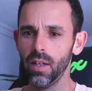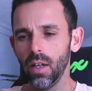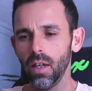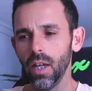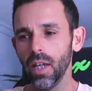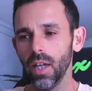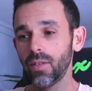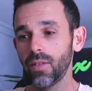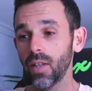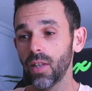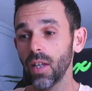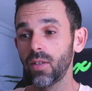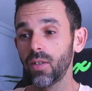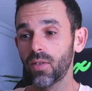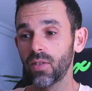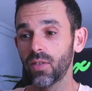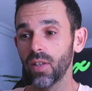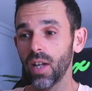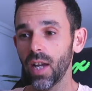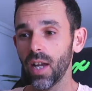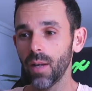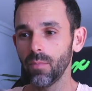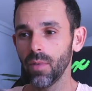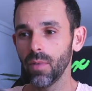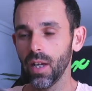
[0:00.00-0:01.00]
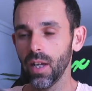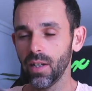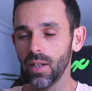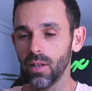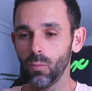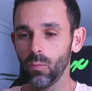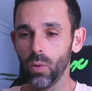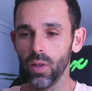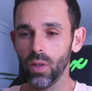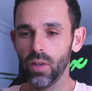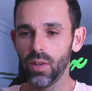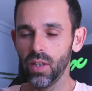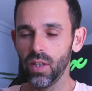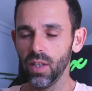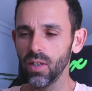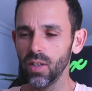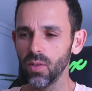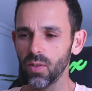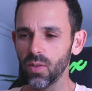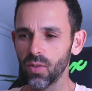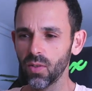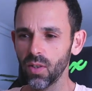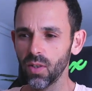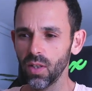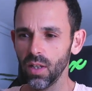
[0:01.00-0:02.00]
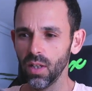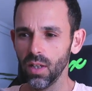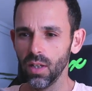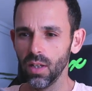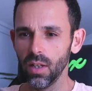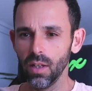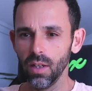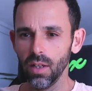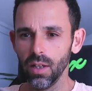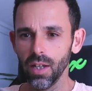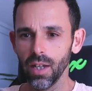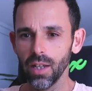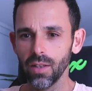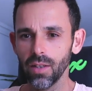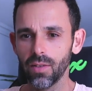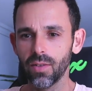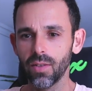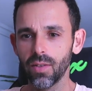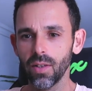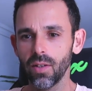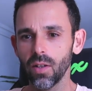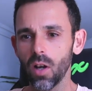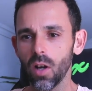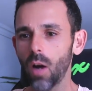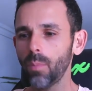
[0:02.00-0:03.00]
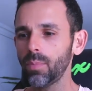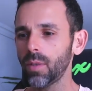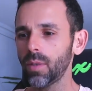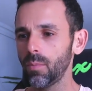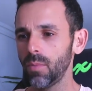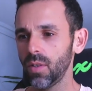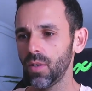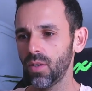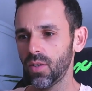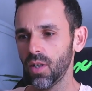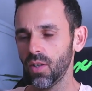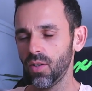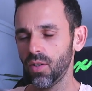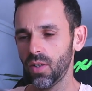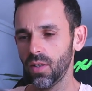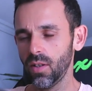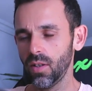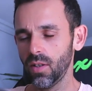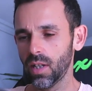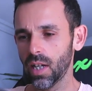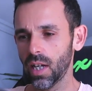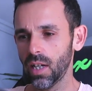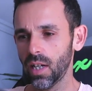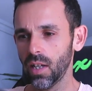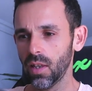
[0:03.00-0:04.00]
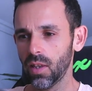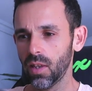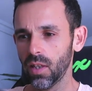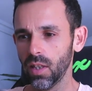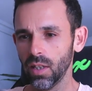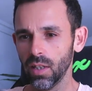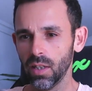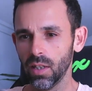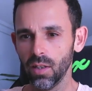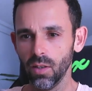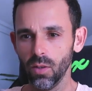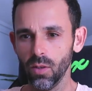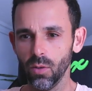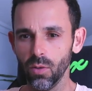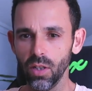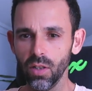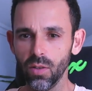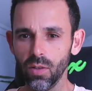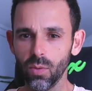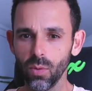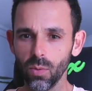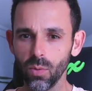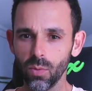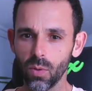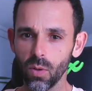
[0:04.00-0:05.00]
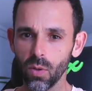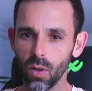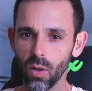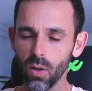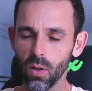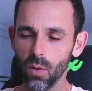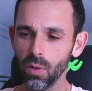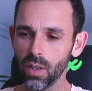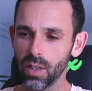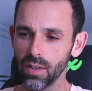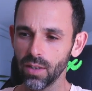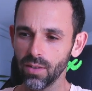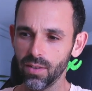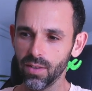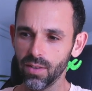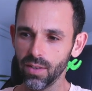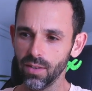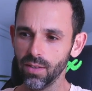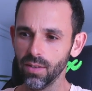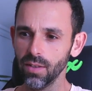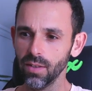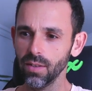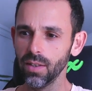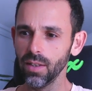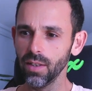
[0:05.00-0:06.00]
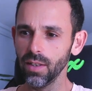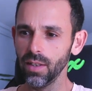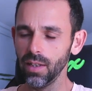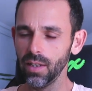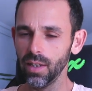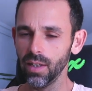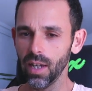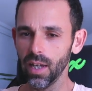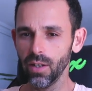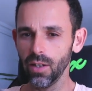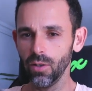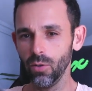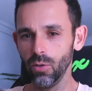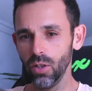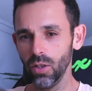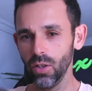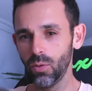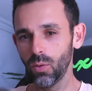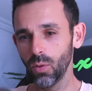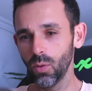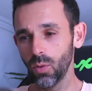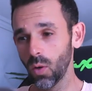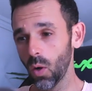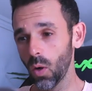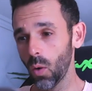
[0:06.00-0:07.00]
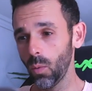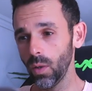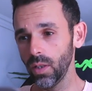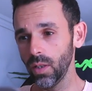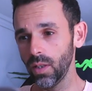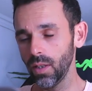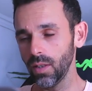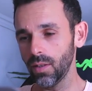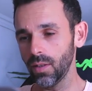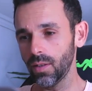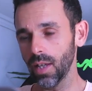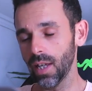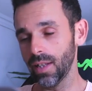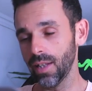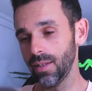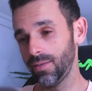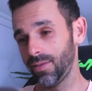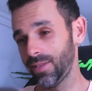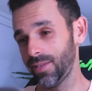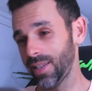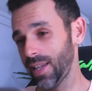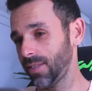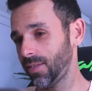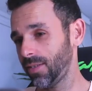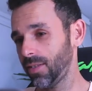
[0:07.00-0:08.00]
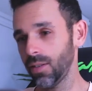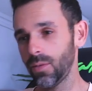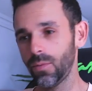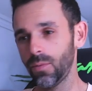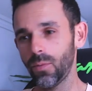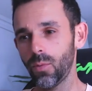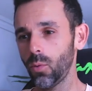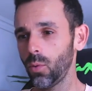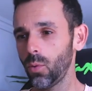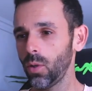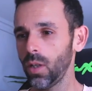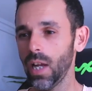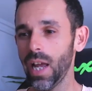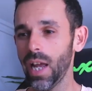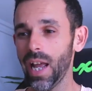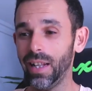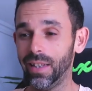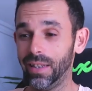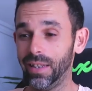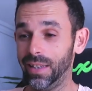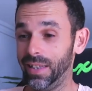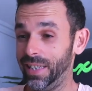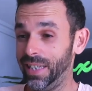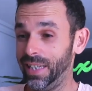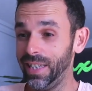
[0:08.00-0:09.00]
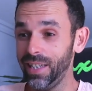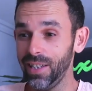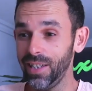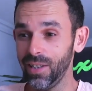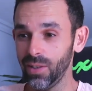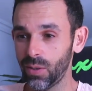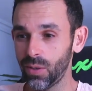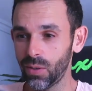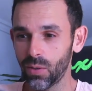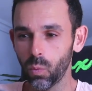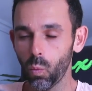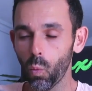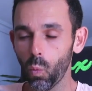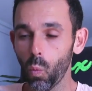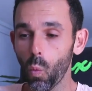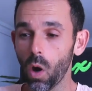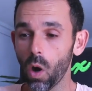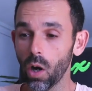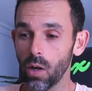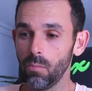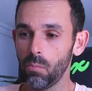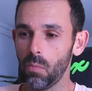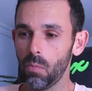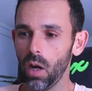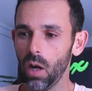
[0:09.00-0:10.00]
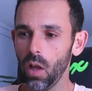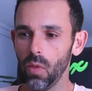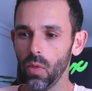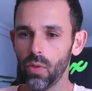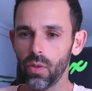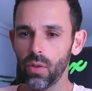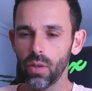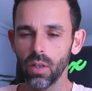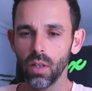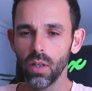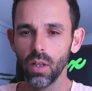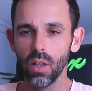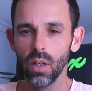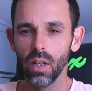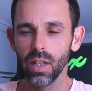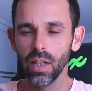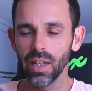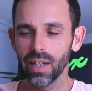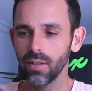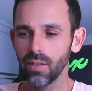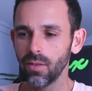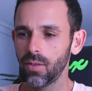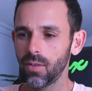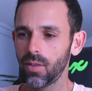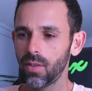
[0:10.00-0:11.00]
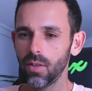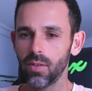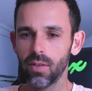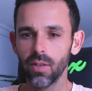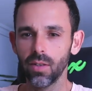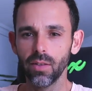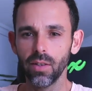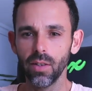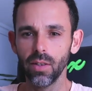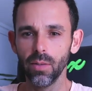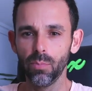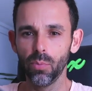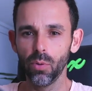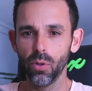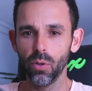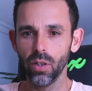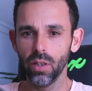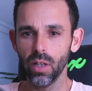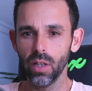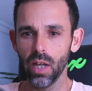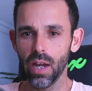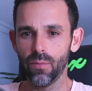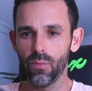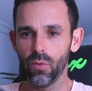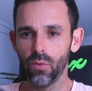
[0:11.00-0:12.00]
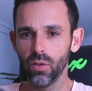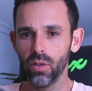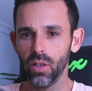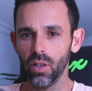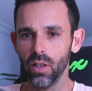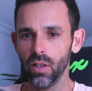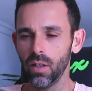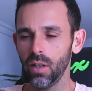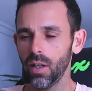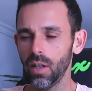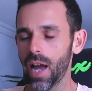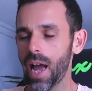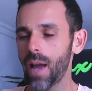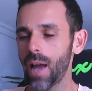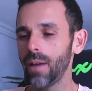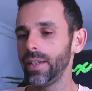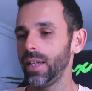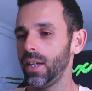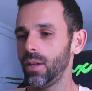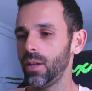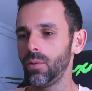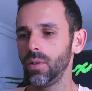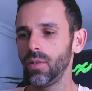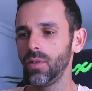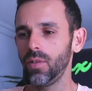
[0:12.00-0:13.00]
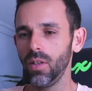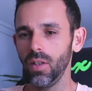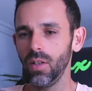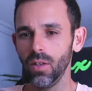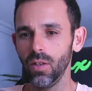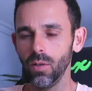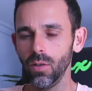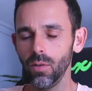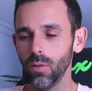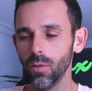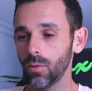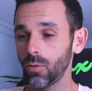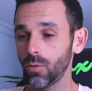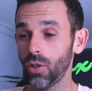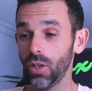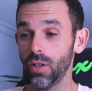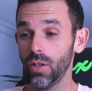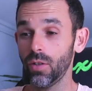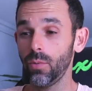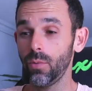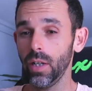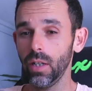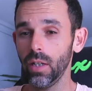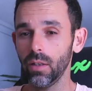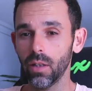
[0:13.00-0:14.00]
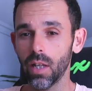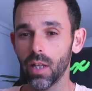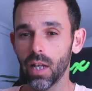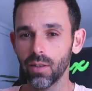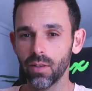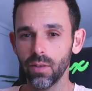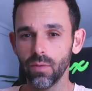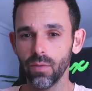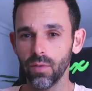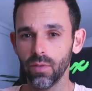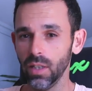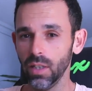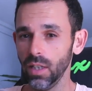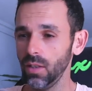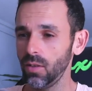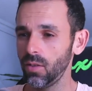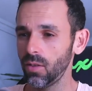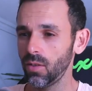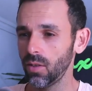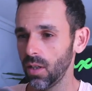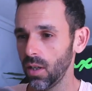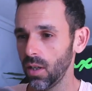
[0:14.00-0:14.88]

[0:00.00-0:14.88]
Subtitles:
It takes time. And with this, it's an optimization kind of thing. You need to go consistently, and you need to go with it and test it for at least 1 month, consistently putting effort in. I guarantee you'll generate lots of leads.